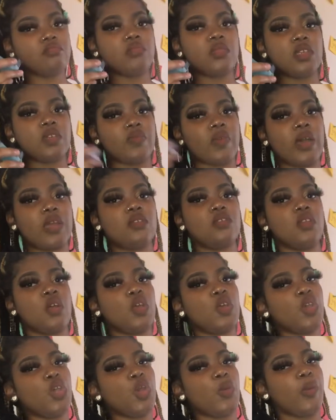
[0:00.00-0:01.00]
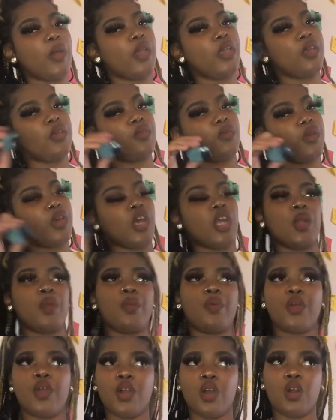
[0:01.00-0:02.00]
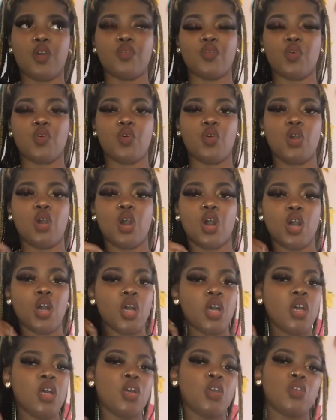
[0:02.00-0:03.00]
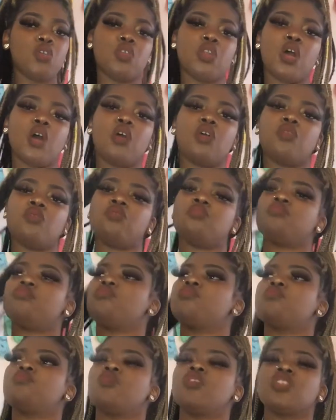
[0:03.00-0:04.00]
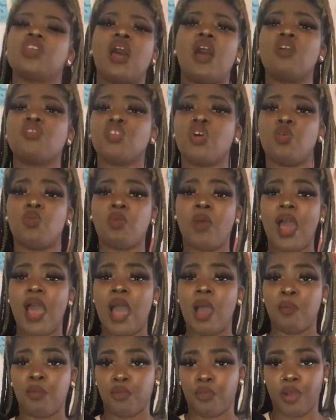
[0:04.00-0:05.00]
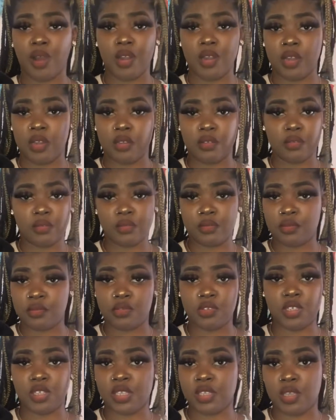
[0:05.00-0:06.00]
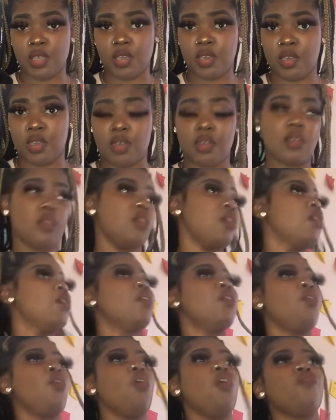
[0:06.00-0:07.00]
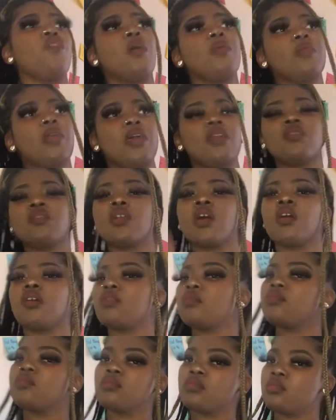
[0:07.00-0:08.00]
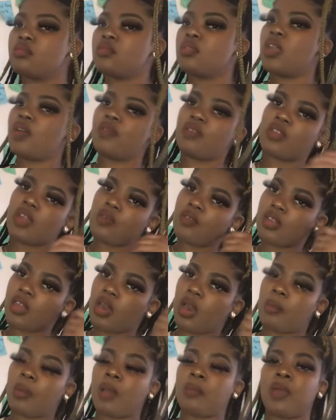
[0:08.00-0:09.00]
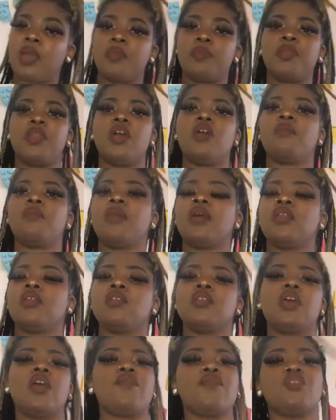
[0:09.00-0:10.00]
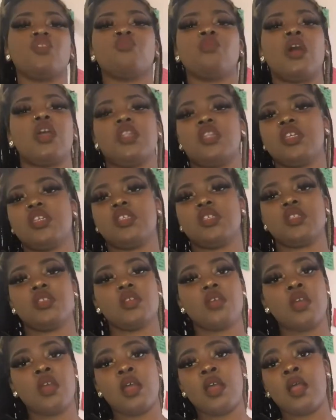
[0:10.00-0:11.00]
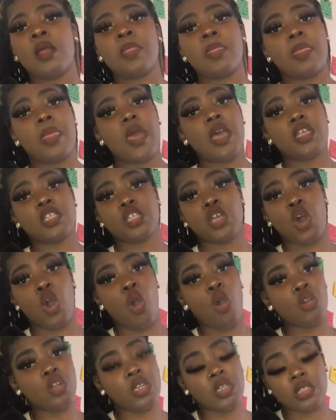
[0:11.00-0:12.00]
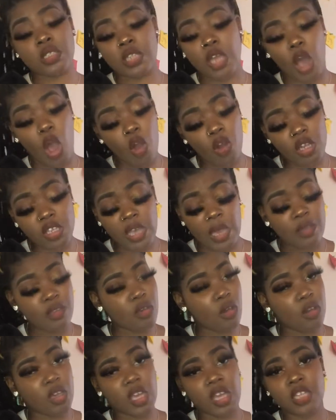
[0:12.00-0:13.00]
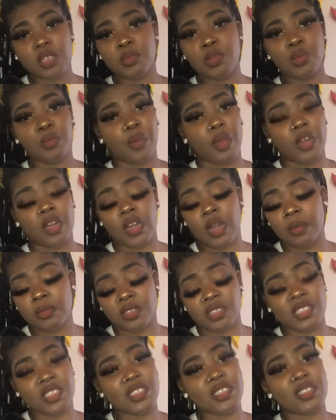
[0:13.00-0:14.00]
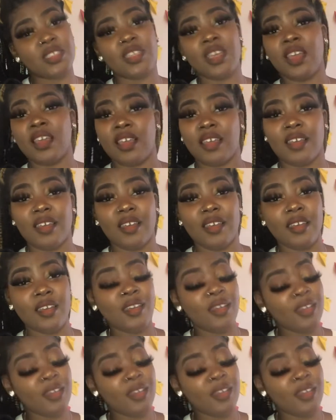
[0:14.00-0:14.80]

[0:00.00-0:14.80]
if you're around, you're out of breath, or, you know, which I don't know why I'm running, just saying. Or if I'm like, you know, never know. I might play with my little nephew, my niece. That's the only time you're going to catch me running. I'm just saying.